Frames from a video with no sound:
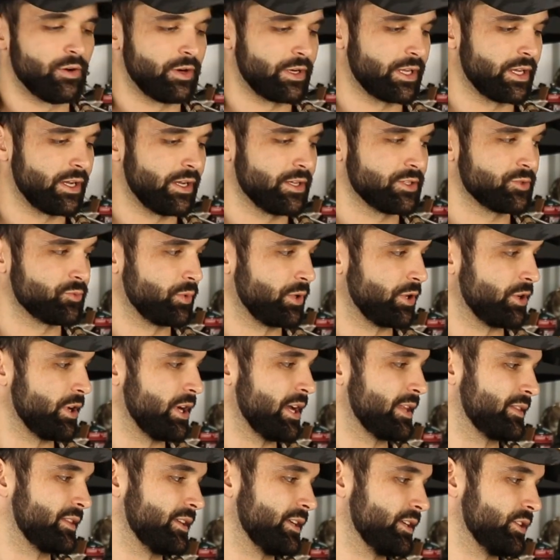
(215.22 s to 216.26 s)
Alrighty guys, we are
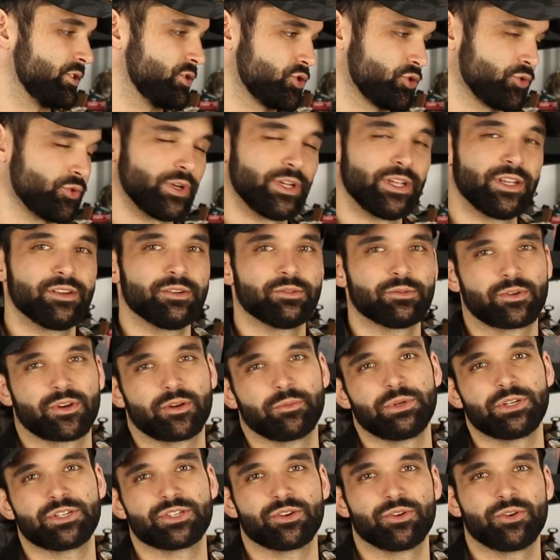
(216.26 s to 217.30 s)
at the tree. We're
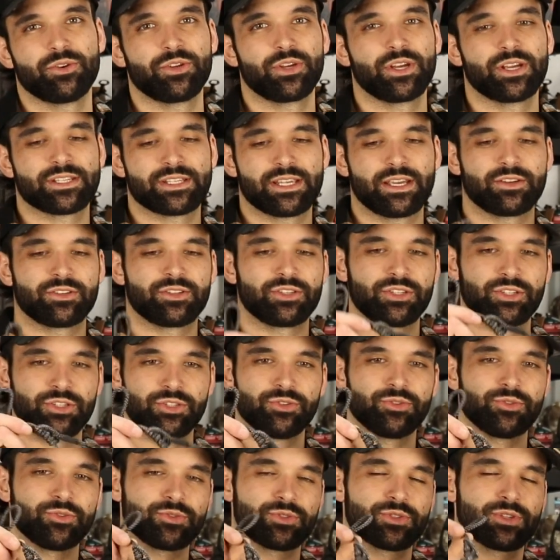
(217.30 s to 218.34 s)
going to be showing you guys how to
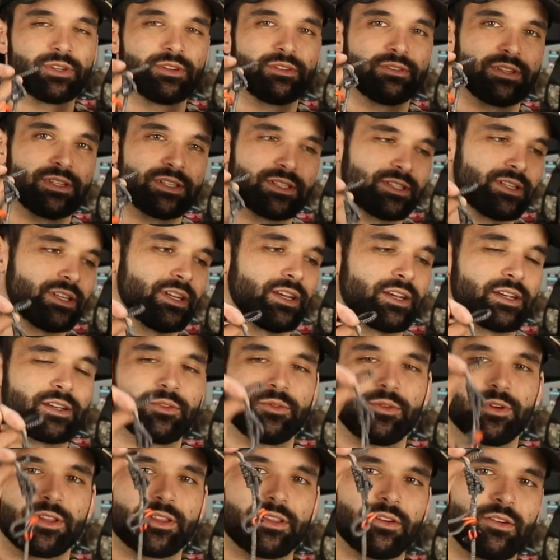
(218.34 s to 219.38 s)
use the stick
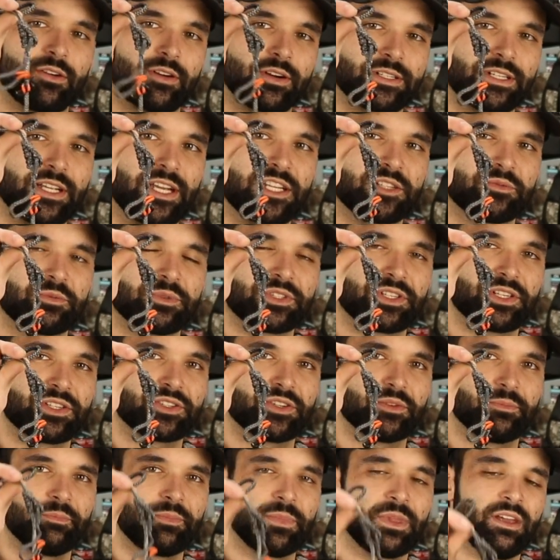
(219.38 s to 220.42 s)
with our attachment
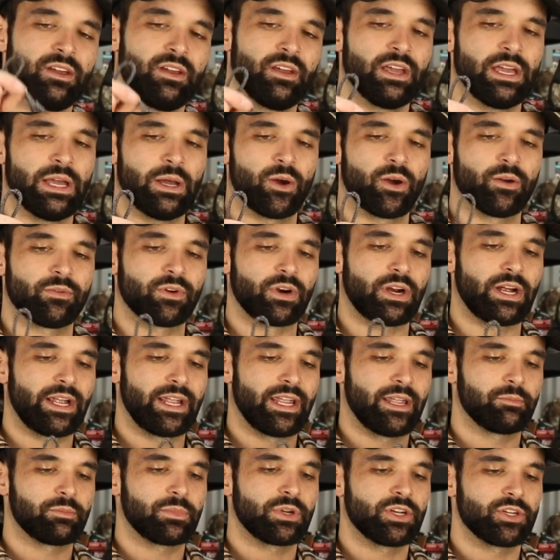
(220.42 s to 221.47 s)
system. However, I
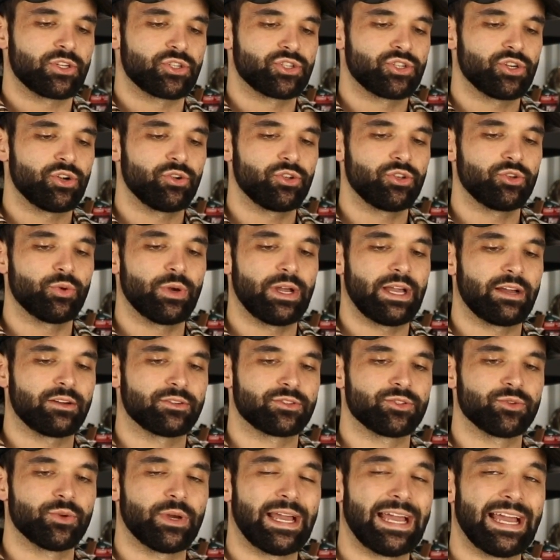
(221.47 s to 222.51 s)
am going to show you how
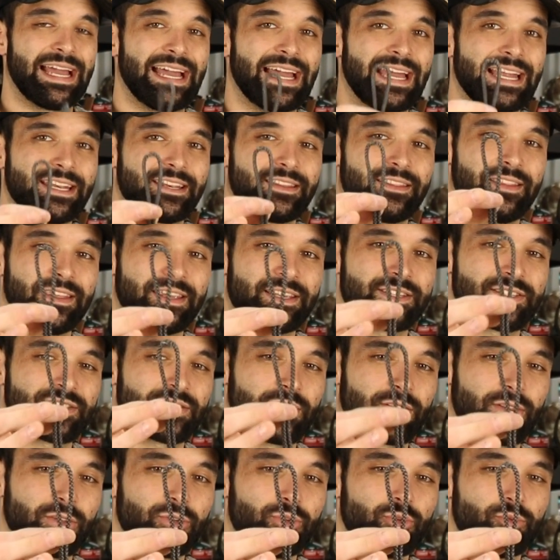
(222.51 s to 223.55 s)
to add this
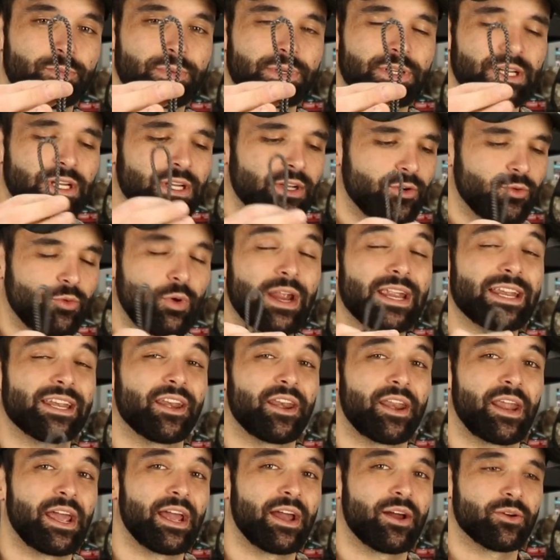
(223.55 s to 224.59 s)
loop right
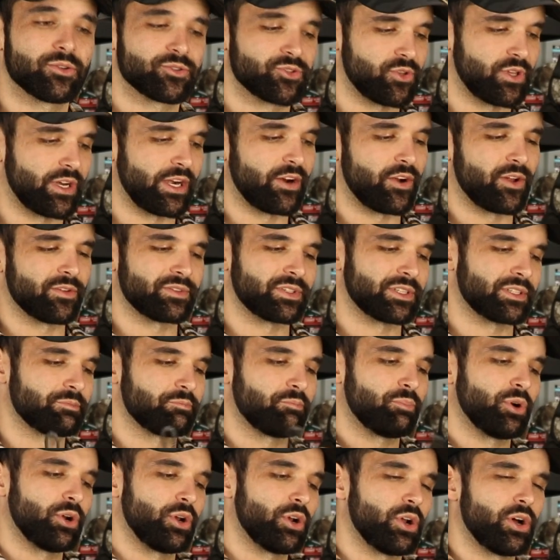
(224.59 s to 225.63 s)
now so that I don't have to
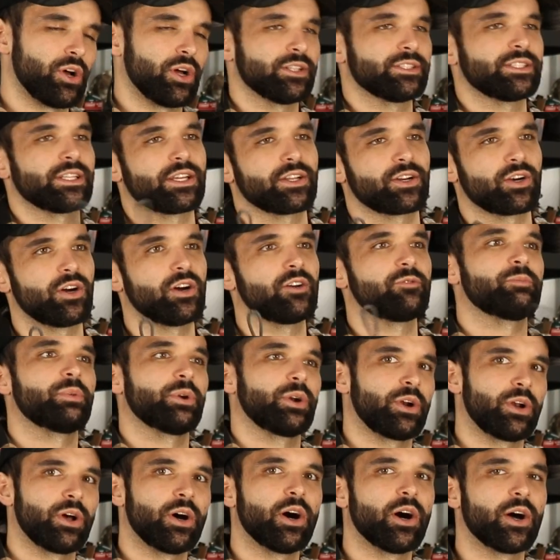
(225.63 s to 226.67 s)
put it on, take it off,
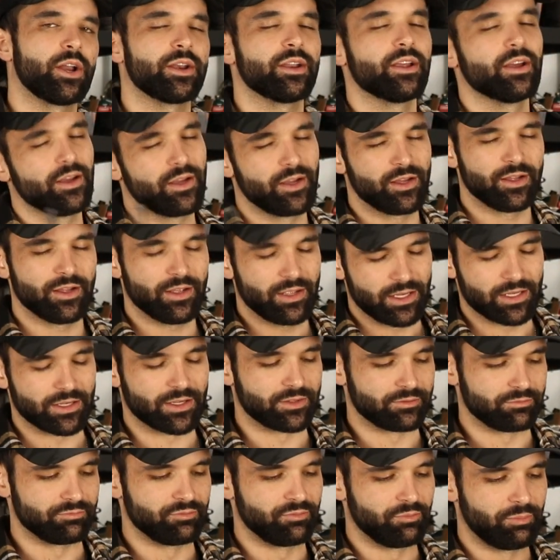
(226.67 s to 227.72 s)
put it on,
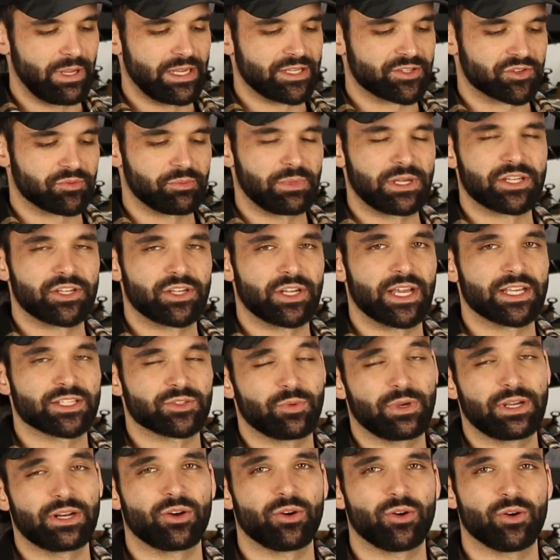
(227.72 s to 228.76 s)
and basically make you guys
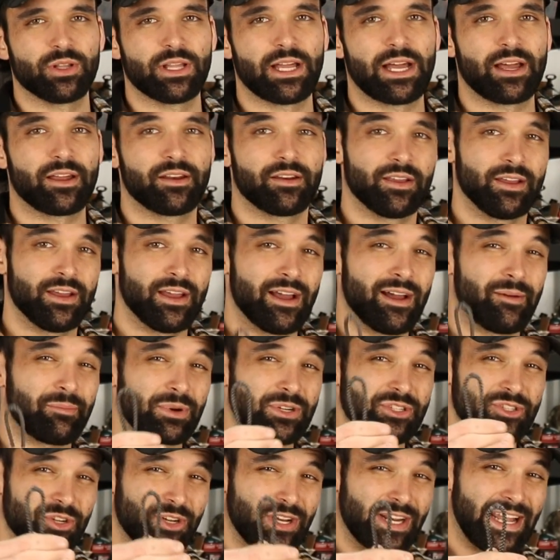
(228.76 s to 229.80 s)
wait a whole lot. I'm
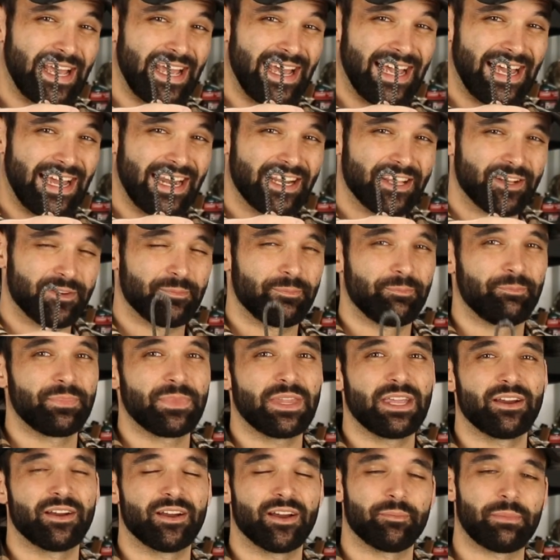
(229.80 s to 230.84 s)
going to show you how to add it.
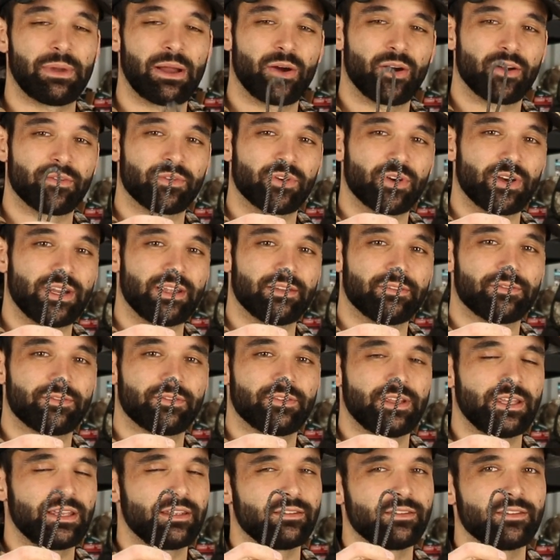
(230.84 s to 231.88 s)
However, if
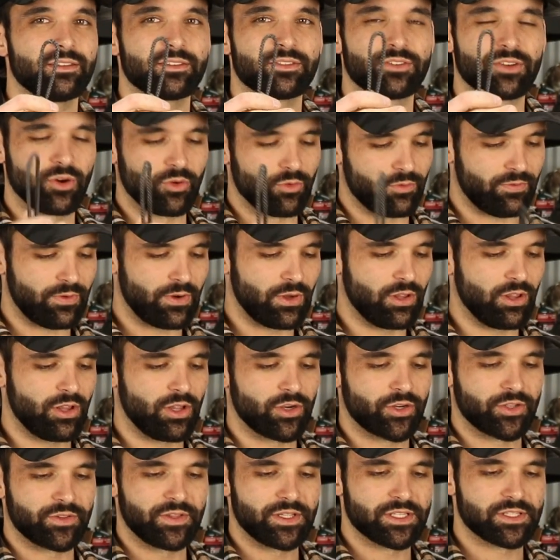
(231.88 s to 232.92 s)
you don't follow
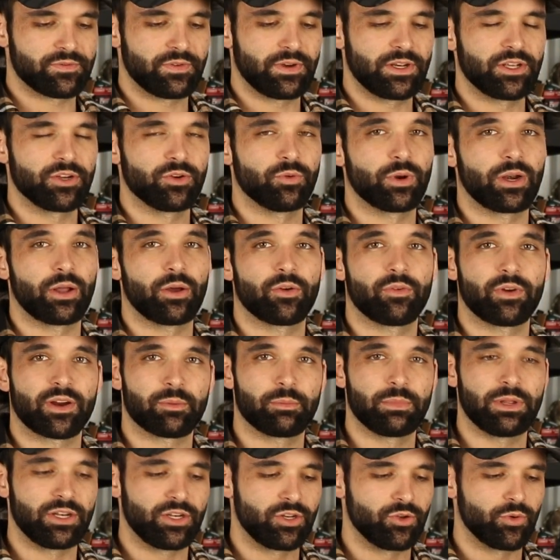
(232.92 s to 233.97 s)
along in this video, what I would
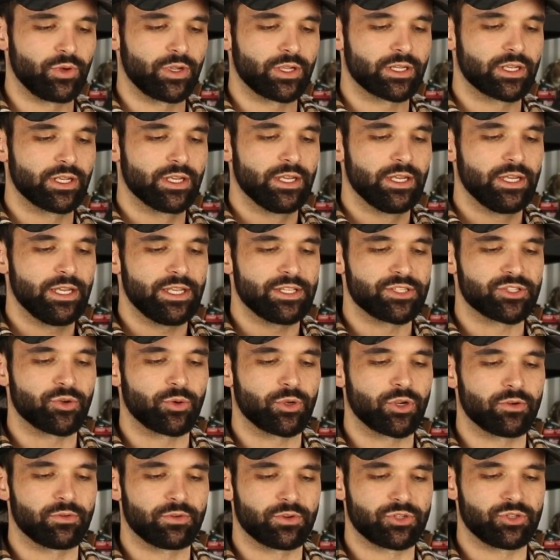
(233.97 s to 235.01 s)
recommend doing is
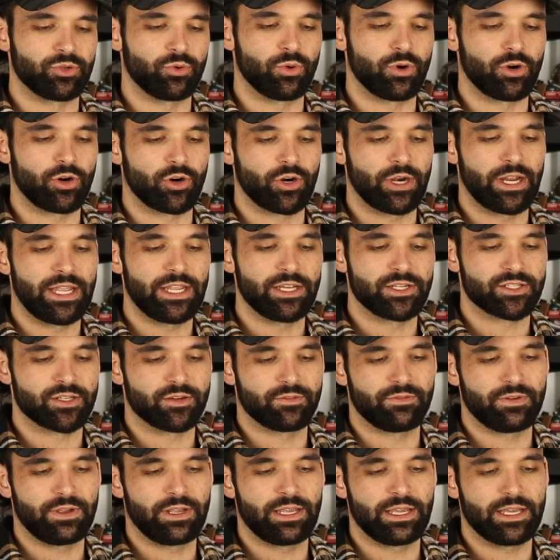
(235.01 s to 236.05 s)
going over to our
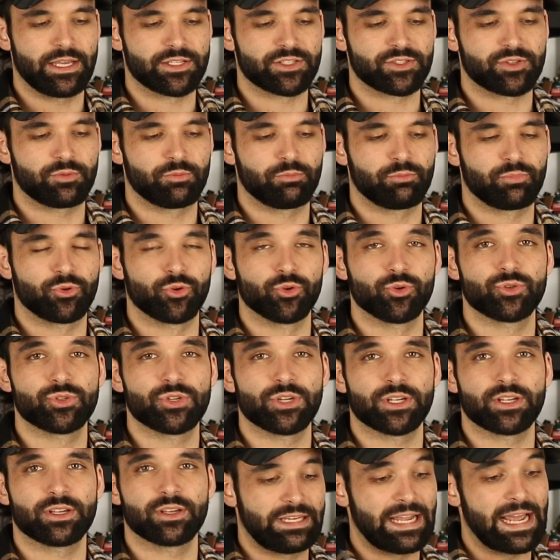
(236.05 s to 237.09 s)
HFAS
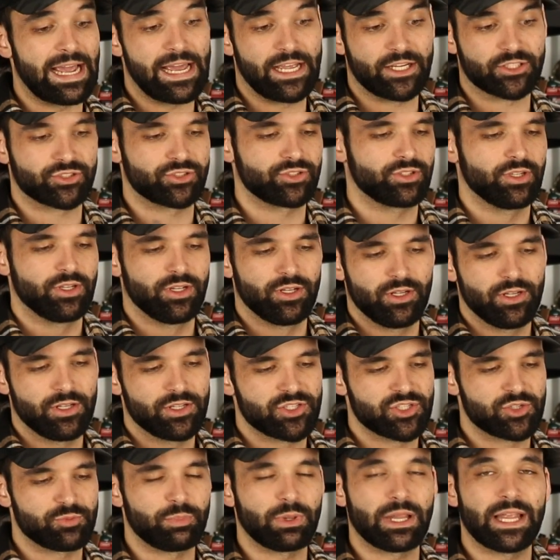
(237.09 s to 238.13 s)
Prusik
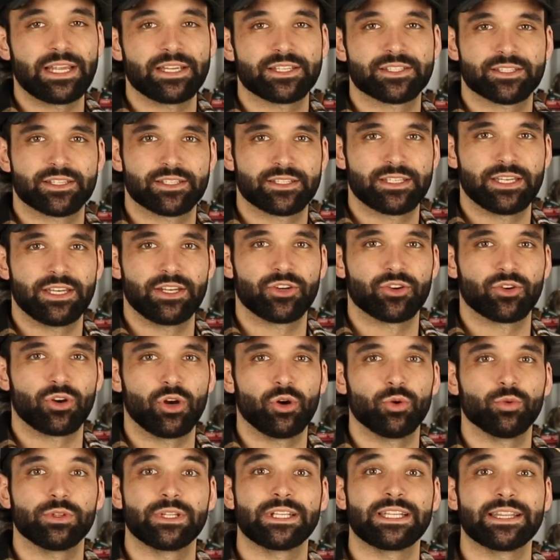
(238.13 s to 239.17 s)
spliced tinder
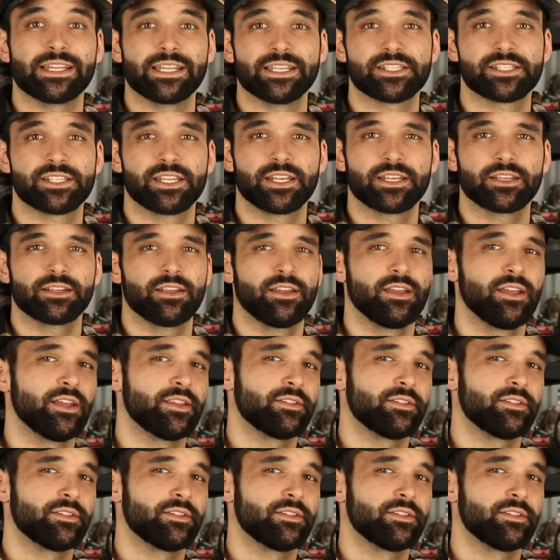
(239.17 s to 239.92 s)
only listing.